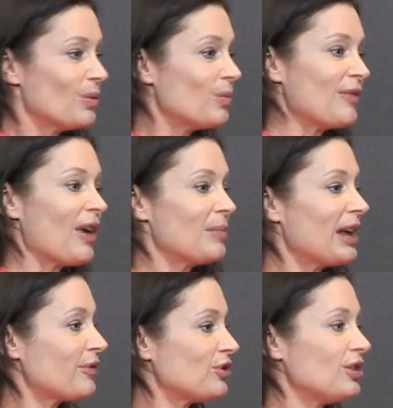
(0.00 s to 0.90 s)
we've
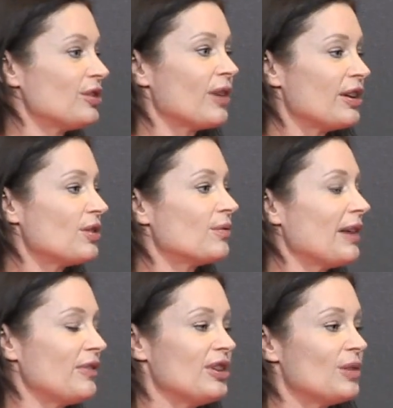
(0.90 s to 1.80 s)
up-leveled you, grown your
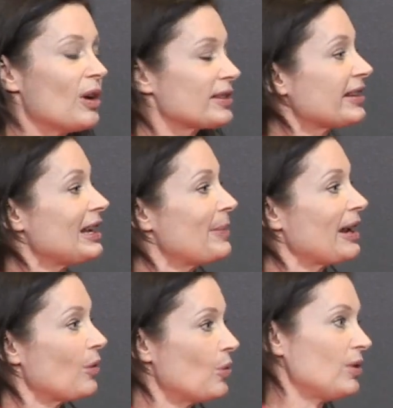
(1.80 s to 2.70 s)
revenue whilst
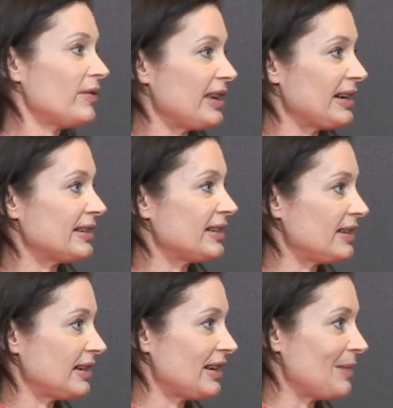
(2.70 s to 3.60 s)
keeping all of the
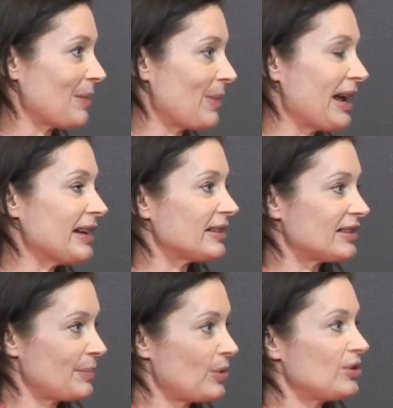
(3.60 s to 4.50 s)
existing team in place and
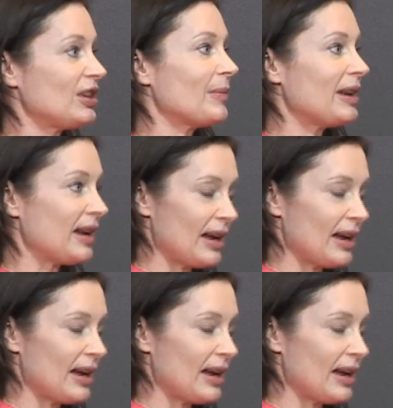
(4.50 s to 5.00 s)
supporting them and